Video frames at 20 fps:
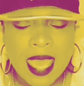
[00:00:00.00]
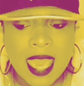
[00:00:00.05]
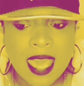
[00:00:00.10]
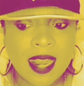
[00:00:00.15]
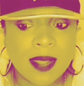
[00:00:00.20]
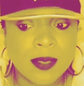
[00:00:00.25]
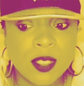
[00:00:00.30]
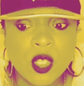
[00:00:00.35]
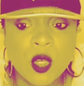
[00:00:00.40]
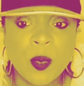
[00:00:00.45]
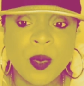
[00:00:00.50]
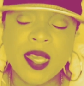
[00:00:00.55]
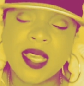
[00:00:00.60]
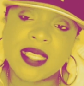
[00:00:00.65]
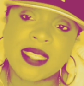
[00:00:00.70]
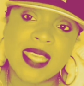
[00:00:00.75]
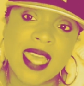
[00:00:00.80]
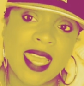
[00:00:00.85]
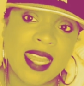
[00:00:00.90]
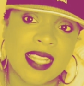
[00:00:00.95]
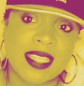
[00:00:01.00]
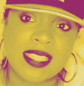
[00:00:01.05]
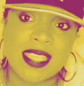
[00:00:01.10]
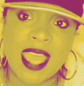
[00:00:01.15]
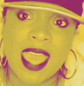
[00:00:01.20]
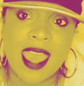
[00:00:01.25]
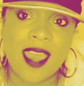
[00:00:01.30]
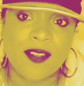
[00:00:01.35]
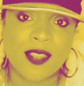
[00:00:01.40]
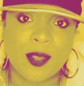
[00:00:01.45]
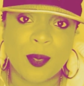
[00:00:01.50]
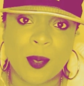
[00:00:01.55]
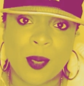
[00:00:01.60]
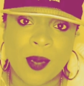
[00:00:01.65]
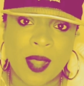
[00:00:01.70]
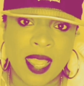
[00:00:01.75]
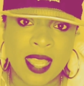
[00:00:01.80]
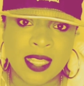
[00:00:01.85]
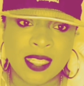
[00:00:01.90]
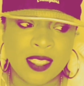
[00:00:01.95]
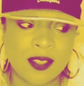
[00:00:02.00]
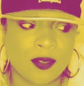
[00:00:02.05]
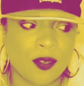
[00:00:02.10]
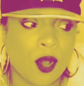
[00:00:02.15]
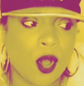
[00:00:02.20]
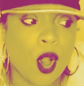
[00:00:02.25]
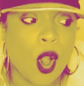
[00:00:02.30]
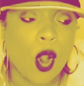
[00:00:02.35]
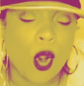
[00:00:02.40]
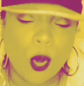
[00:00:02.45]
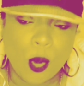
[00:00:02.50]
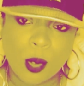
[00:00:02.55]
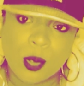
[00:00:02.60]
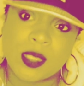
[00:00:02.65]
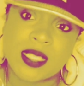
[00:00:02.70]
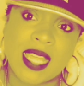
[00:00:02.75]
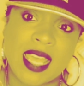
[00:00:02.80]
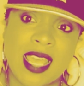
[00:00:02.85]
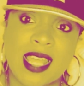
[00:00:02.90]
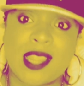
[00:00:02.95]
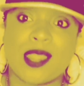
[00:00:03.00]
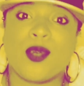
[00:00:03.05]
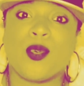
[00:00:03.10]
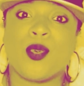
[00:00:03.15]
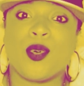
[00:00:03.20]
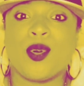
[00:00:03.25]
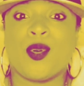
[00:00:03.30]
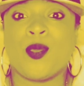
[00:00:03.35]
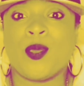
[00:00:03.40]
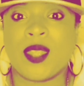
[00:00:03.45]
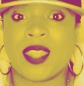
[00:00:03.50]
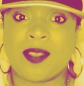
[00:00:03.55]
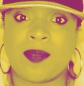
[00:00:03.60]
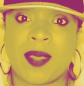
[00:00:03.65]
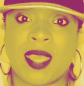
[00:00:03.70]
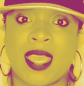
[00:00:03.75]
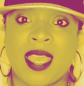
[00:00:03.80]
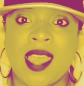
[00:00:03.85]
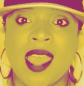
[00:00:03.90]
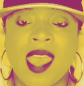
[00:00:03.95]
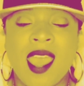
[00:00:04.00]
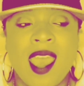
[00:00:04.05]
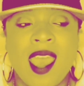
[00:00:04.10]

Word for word: And I'm super excited to have the brains of gold in the room with me.